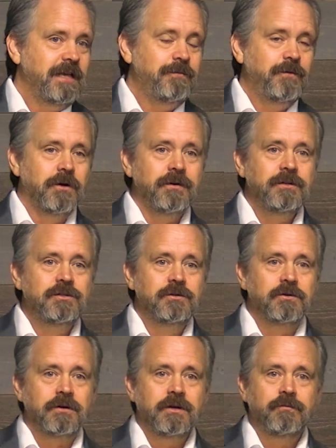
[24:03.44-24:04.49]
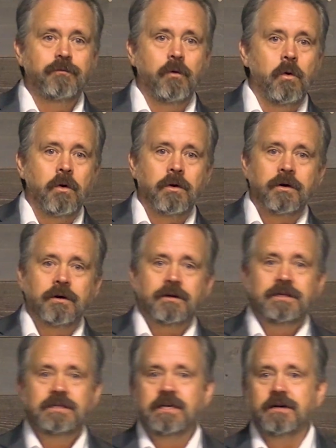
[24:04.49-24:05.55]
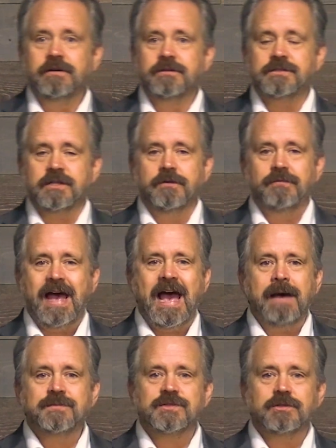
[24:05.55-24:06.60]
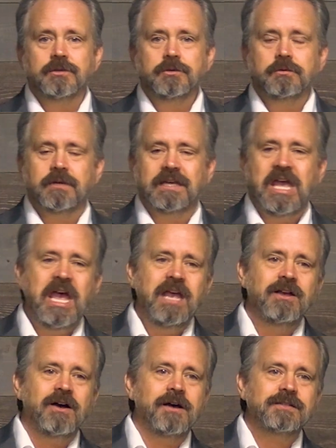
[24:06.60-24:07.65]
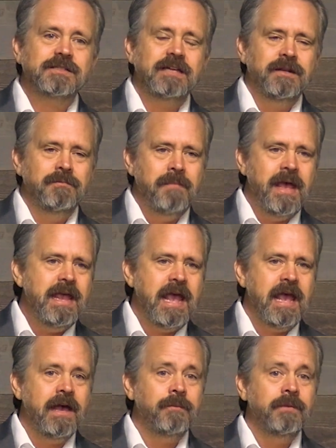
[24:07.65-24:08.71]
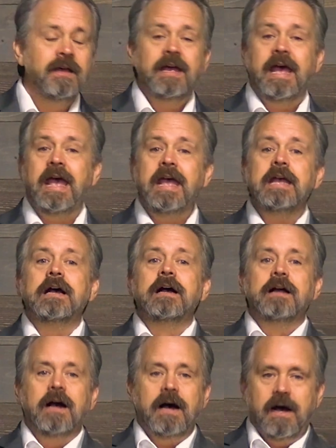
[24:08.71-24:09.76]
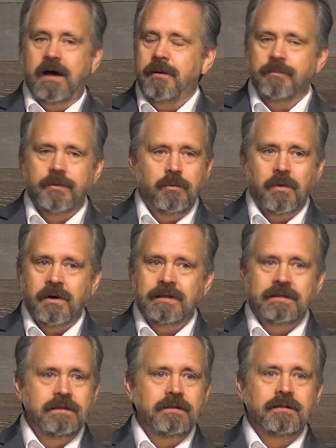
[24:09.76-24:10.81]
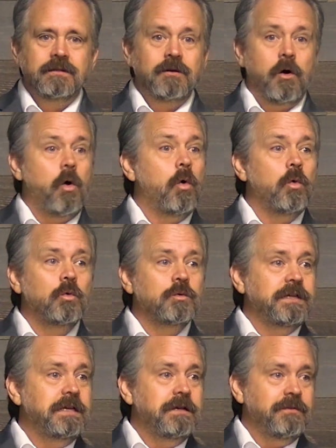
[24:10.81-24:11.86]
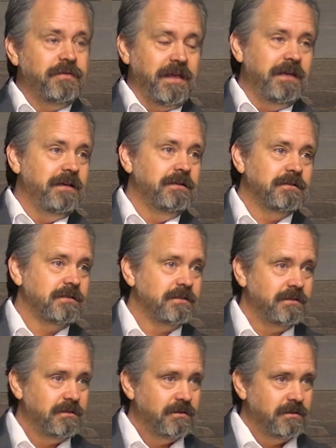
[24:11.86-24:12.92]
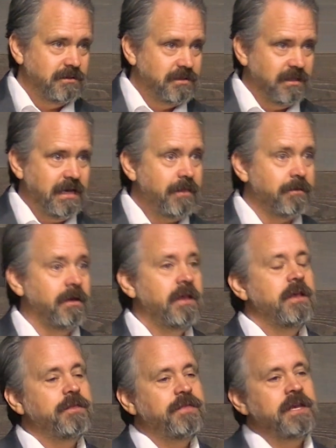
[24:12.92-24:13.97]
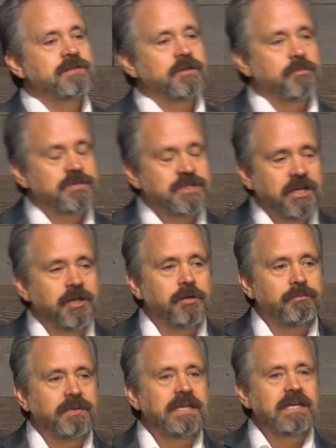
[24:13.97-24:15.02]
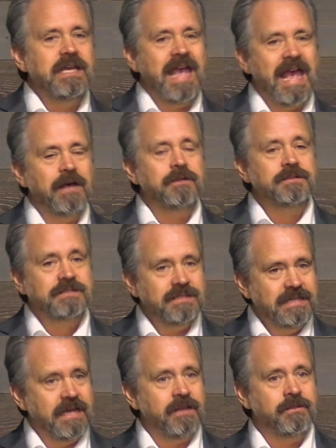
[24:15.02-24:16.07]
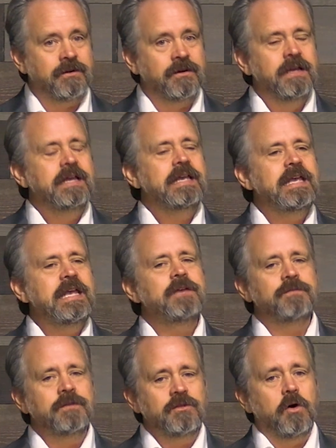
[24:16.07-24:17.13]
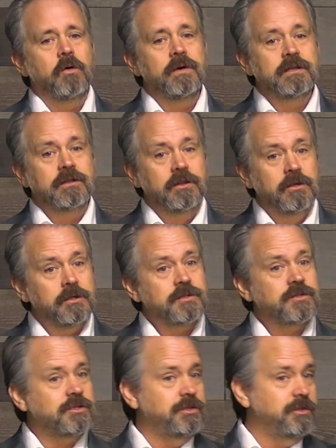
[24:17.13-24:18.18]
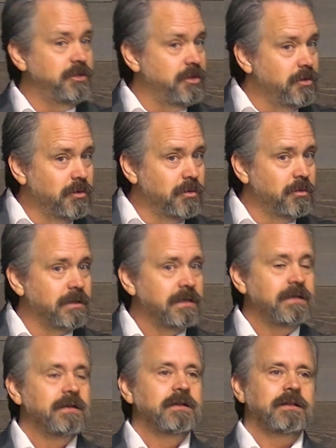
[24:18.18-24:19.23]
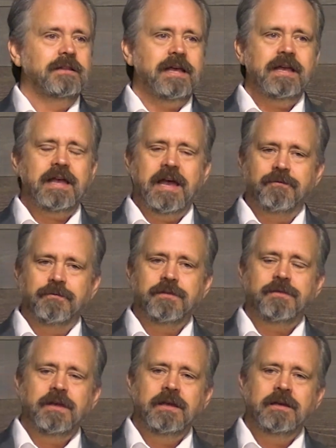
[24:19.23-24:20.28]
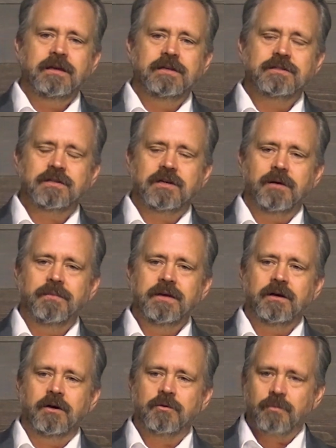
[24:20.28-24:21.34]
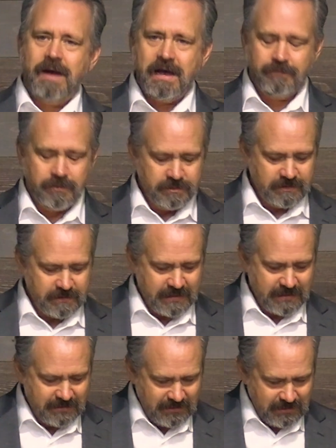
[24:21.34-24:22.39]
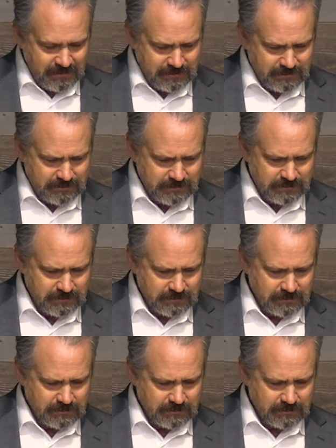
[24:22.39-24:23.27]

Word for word: If you're enduring four years of absolute chaos and mayhem, hey, I'm the one holding things together. Things are still being held together, even though it looks to you like everything is coming unraveled at the ends.